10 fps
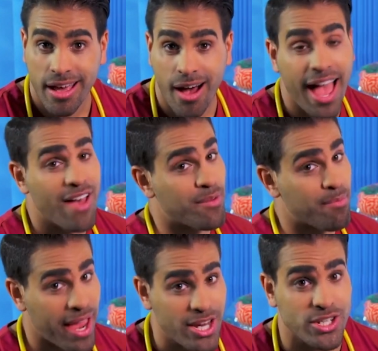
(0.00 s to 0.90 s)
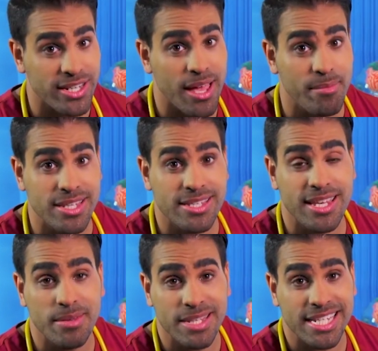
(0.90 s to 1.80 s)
I have a patient coming to see me